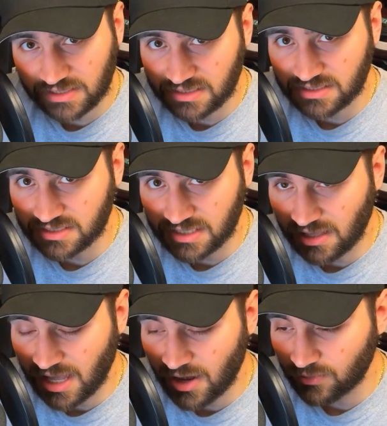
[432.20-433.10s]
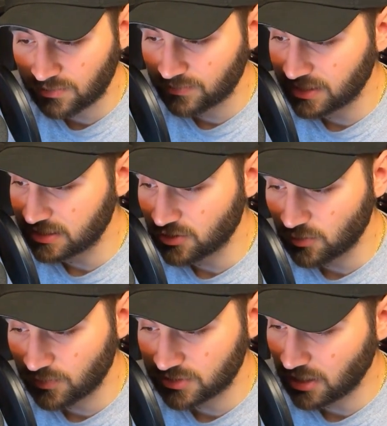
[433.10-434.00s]
these to sell out because
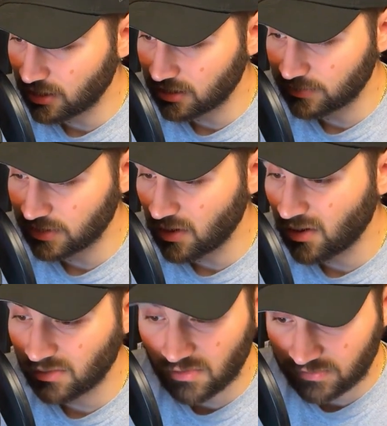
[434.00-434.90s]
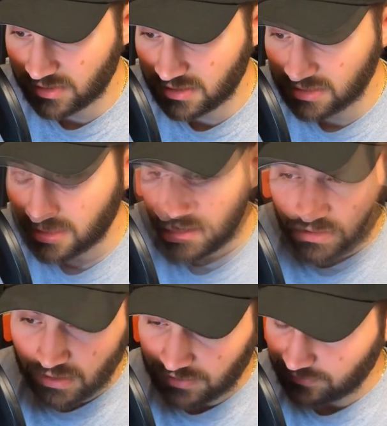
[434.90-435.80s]
hoopers are going to be all over these.
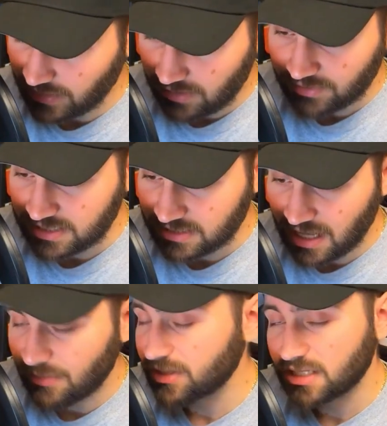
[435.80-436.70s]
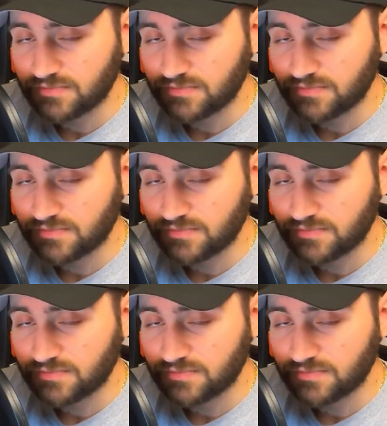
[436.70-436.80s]
And for that reason, I'm going to give